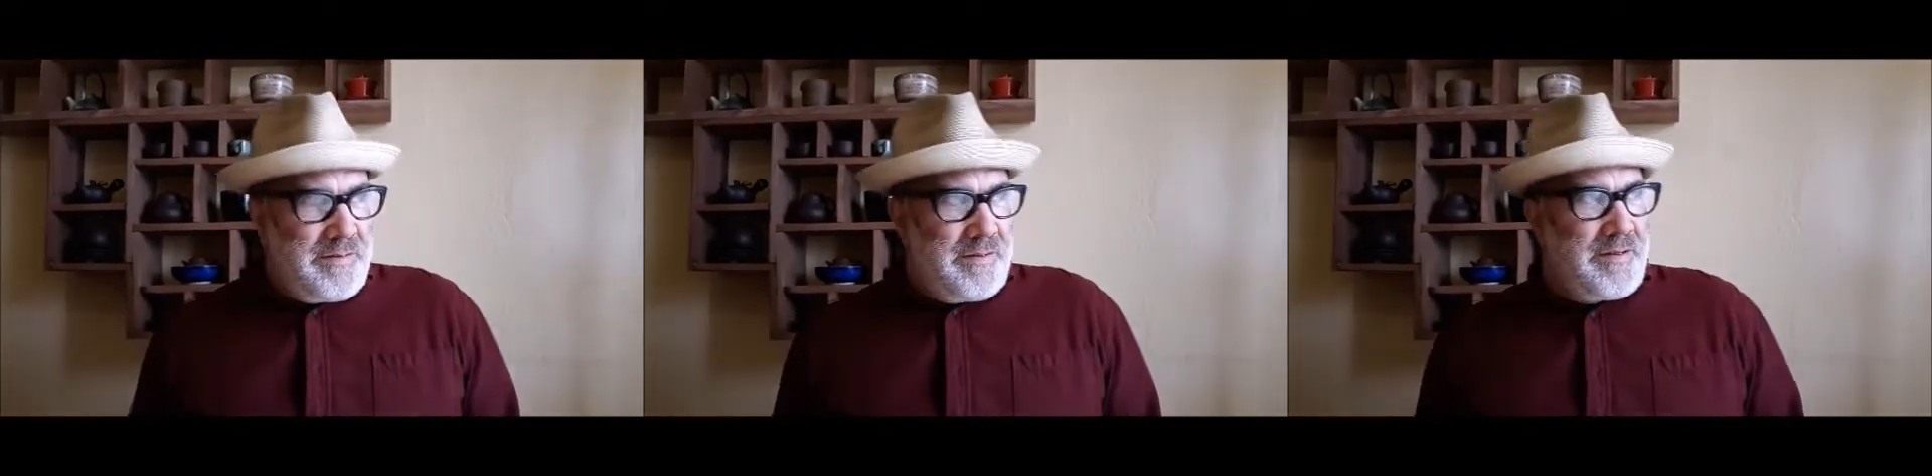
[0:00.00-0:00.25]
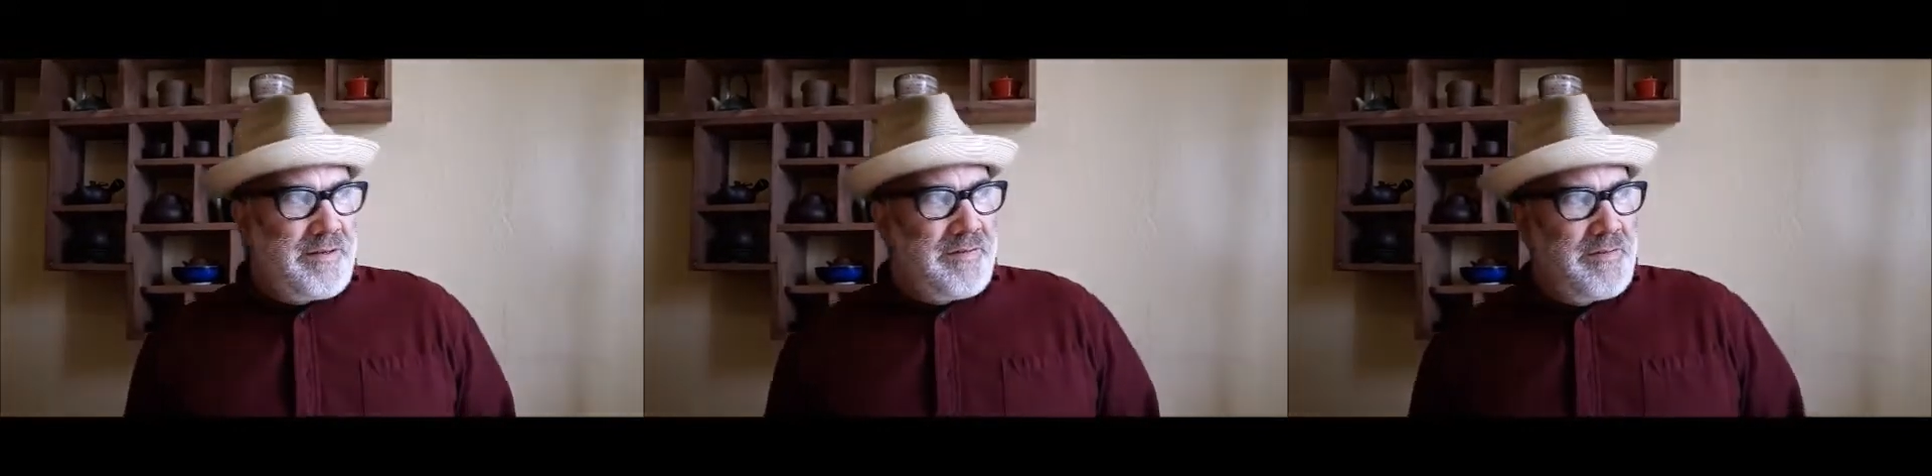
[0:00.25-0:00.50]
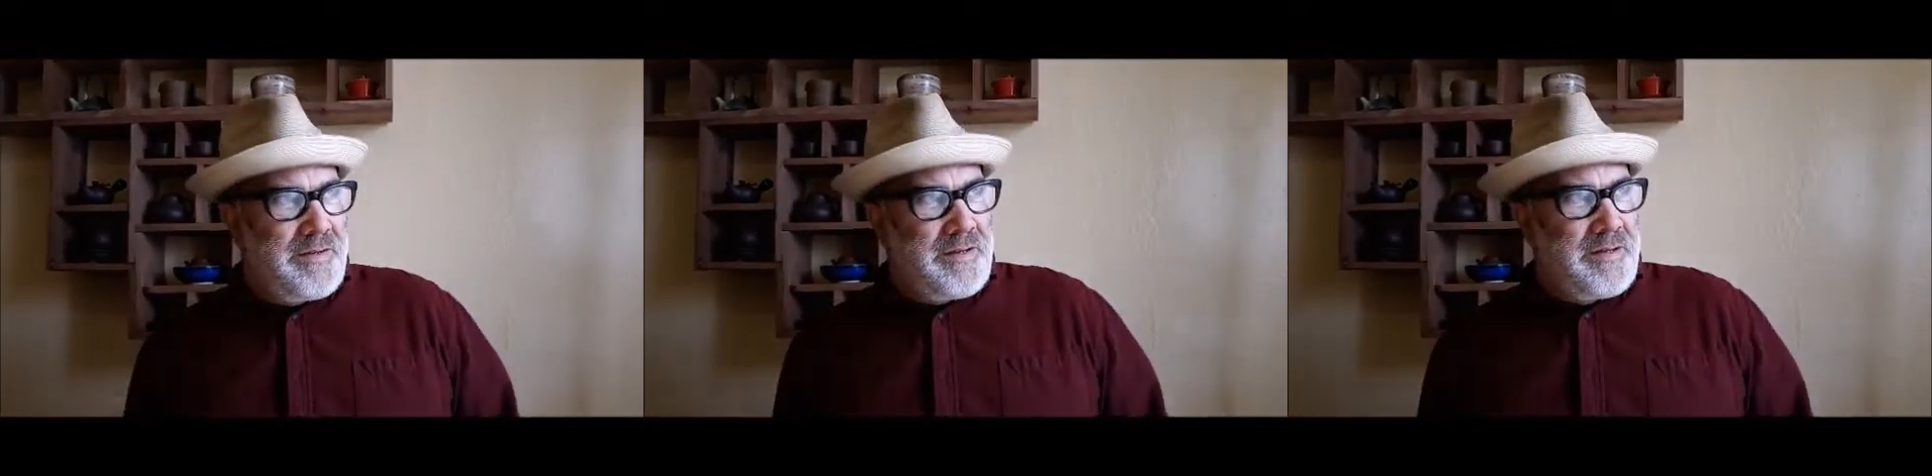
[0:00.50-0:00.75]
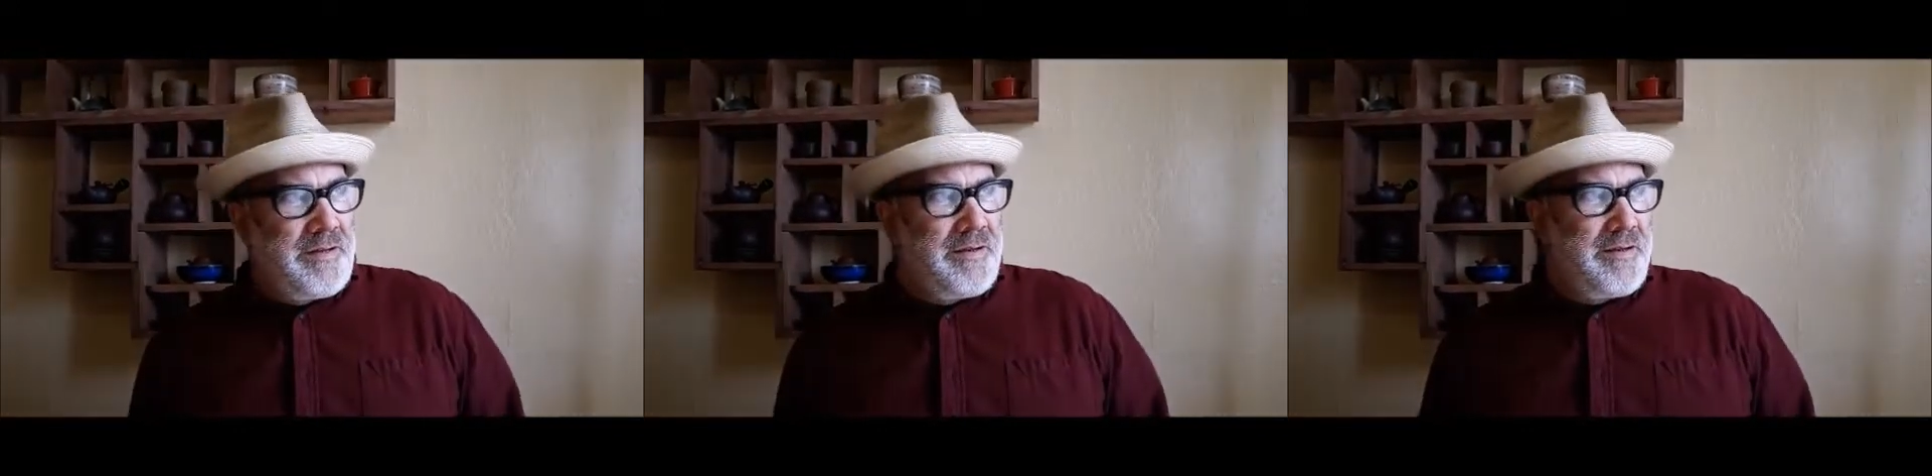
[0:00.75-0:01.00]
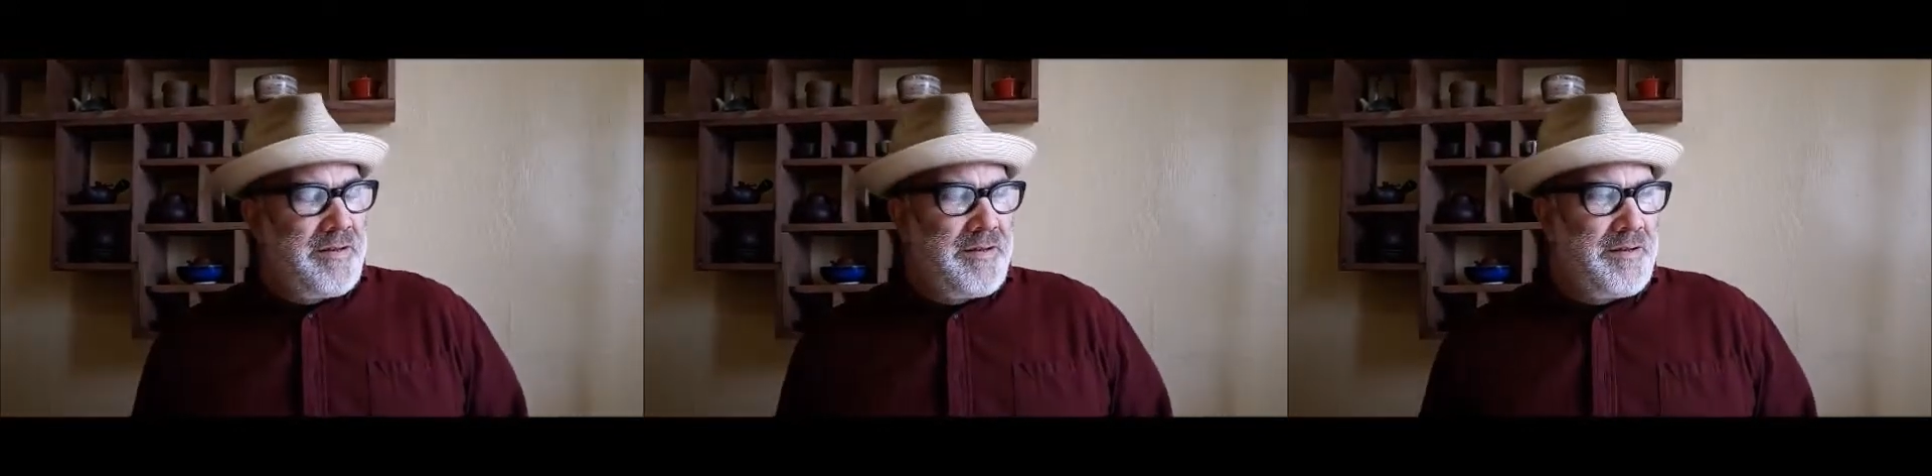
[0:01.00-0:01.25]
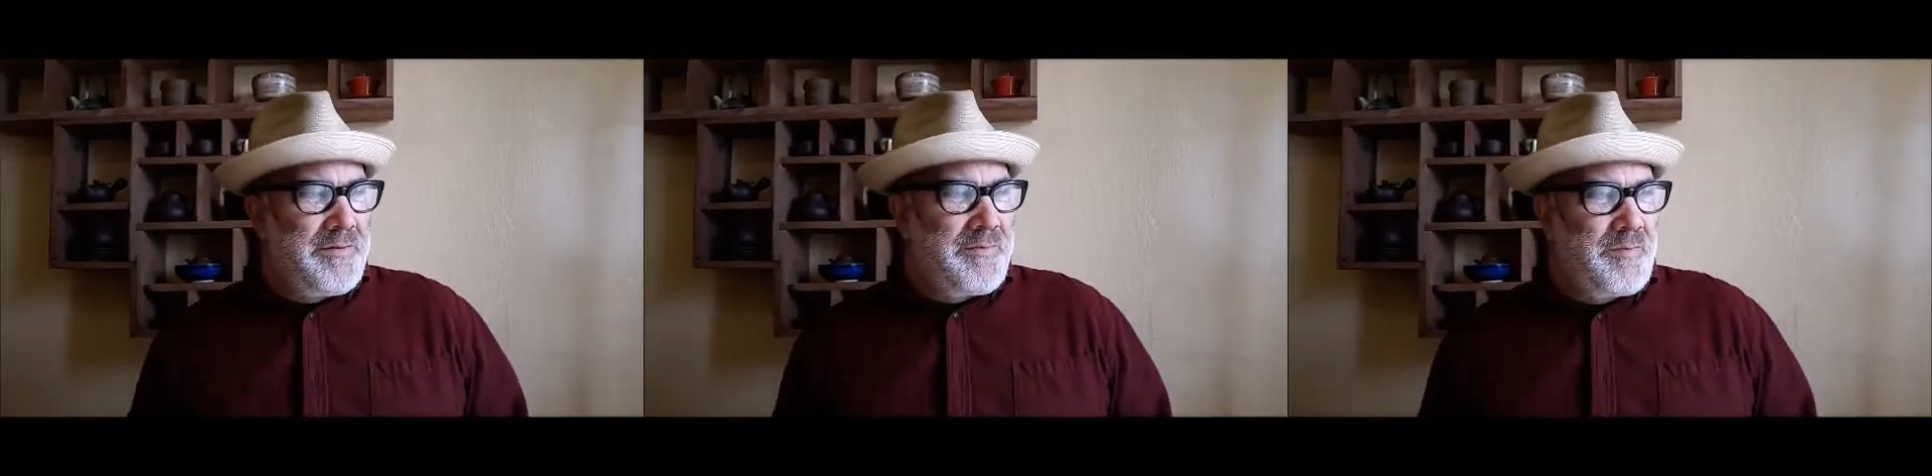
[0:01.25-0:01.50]

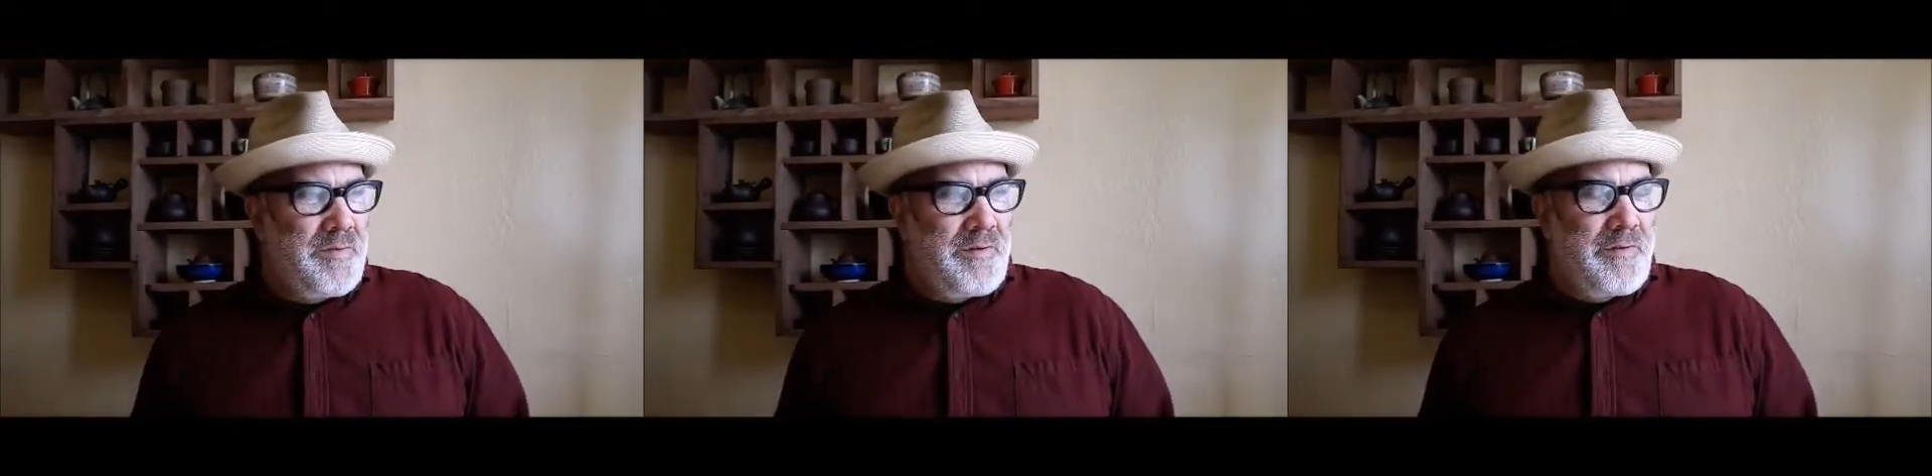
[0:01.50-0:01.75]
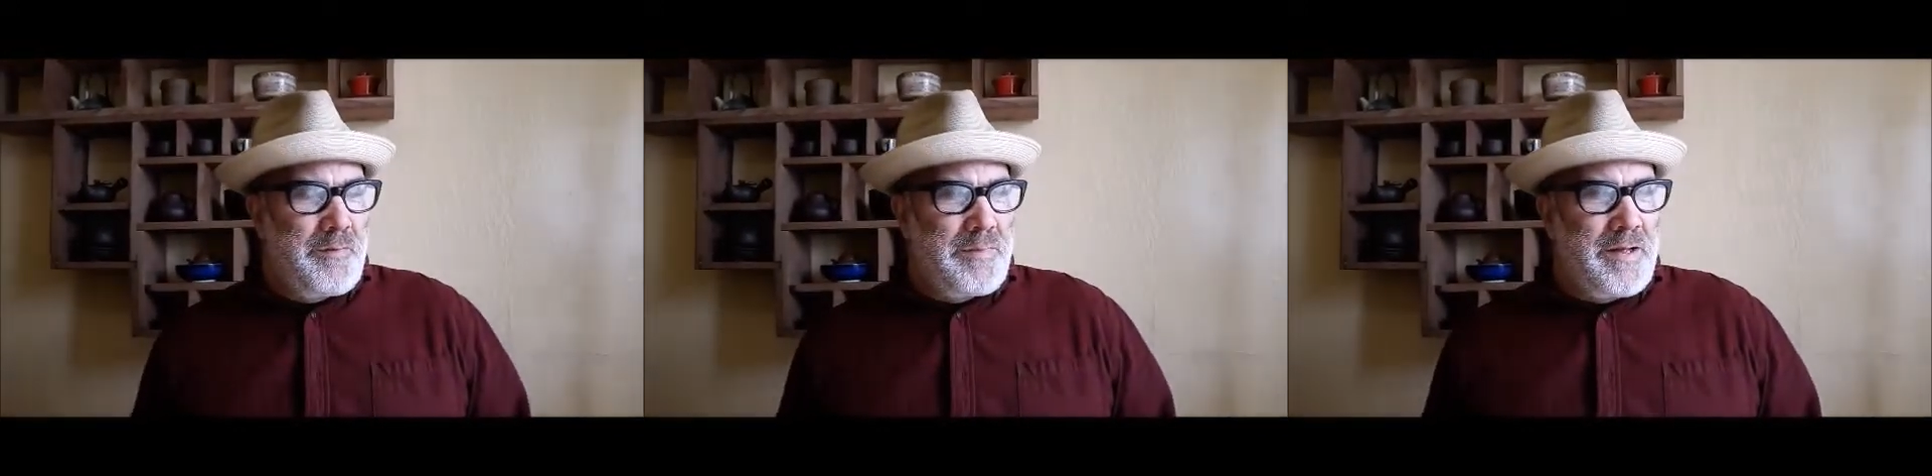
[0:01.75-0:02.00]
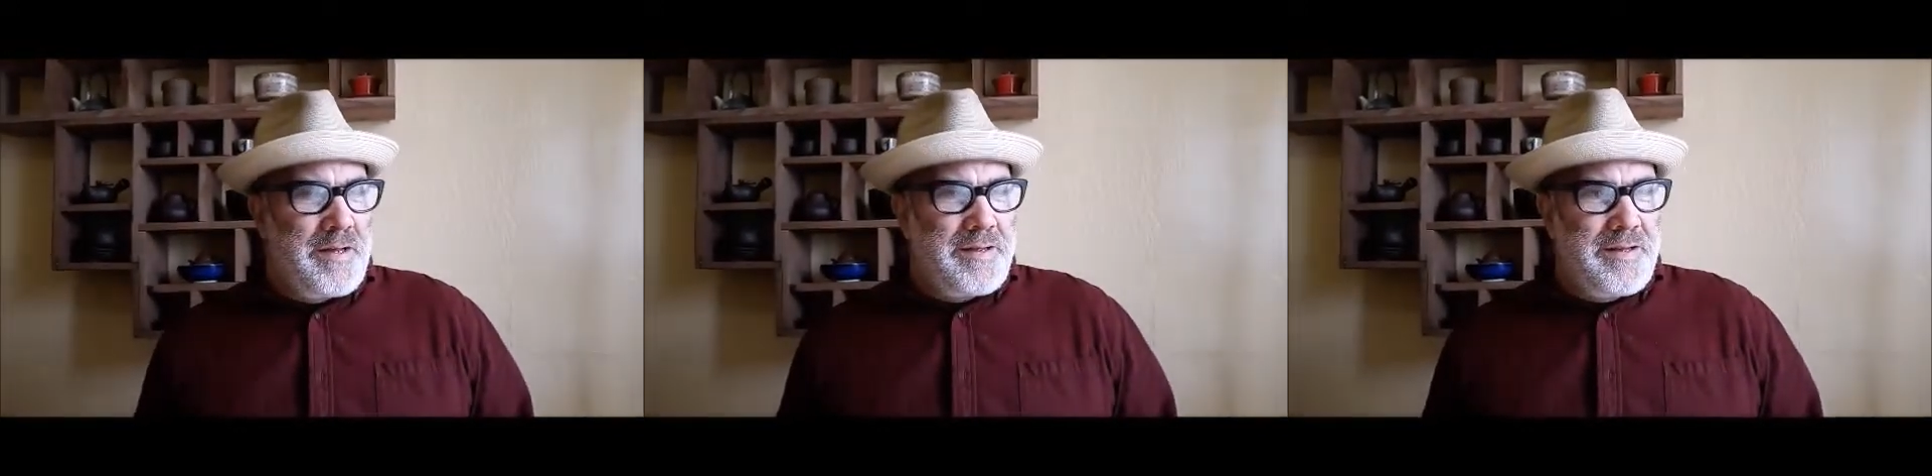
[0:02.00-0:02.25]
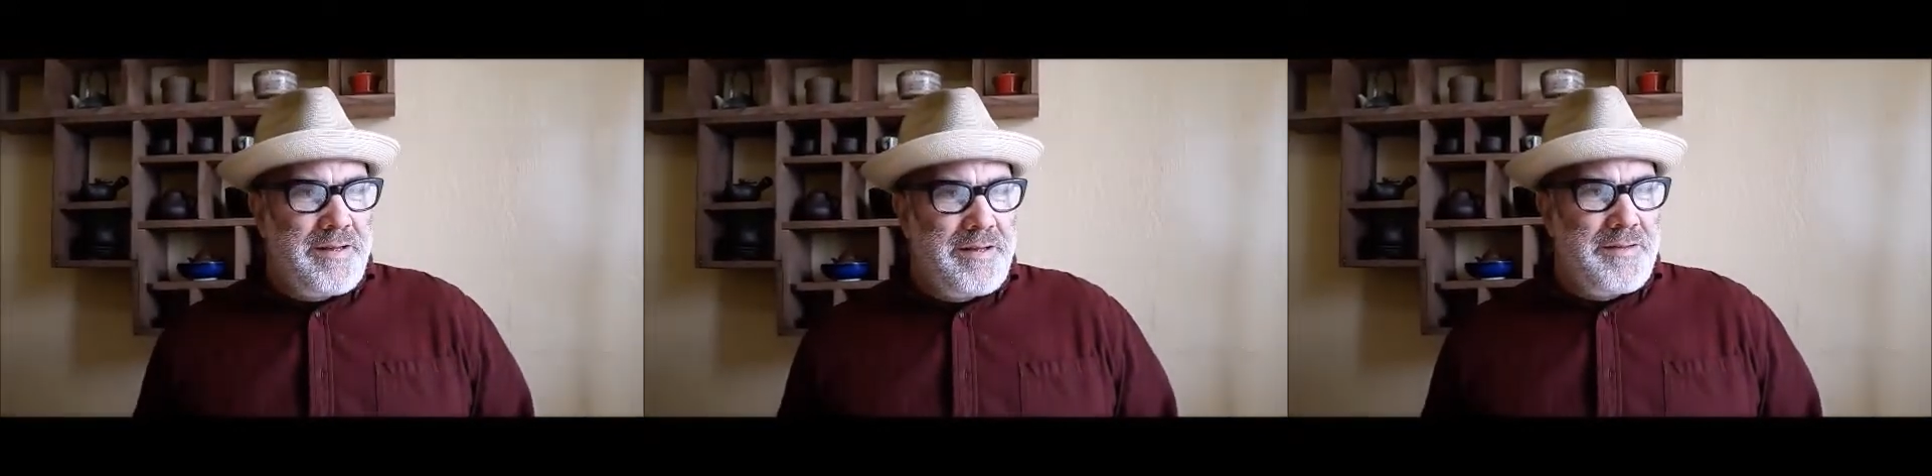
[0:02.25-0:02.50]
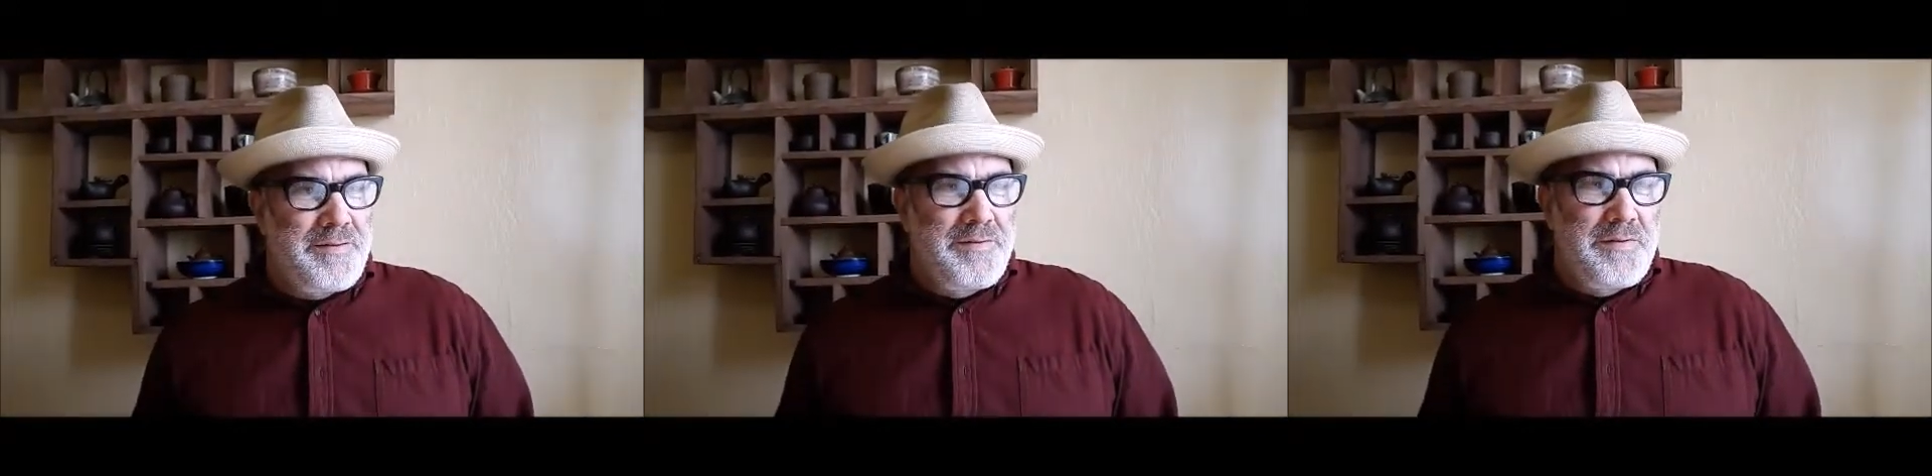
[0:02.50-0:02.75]
on, was it Blockhead,